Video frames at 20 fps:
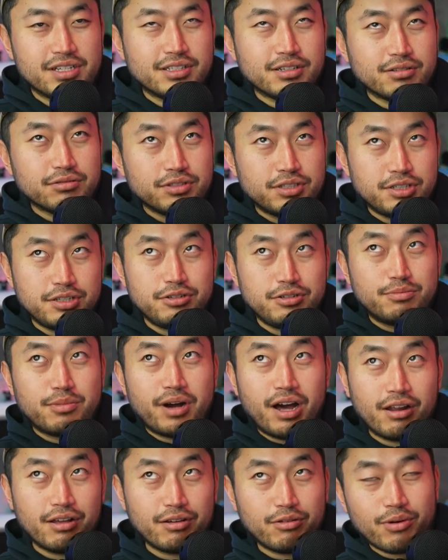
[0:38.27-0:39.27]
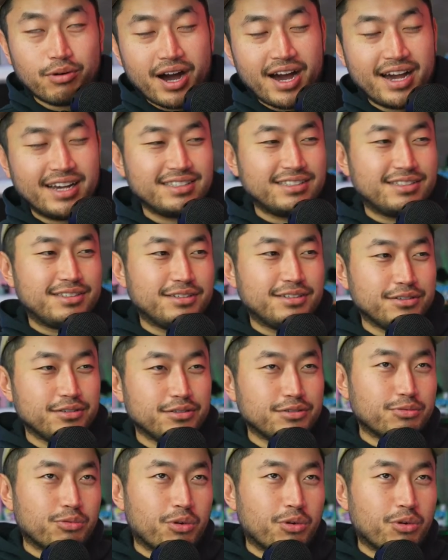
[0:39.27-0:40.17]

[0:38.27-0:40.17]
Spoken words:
So 2 Model Ys to